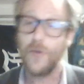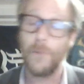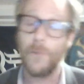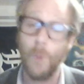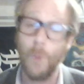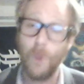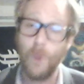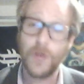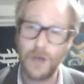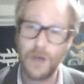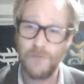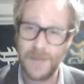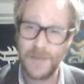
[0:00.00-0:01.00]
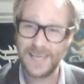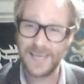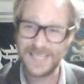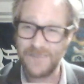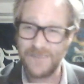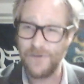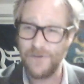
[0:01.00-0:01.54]
The more the government
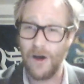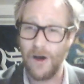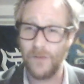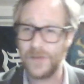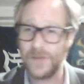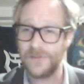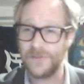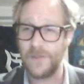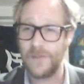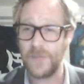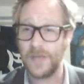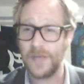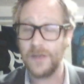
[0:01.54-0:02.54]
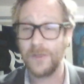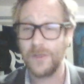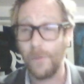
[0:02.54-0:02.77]
gets involved in something,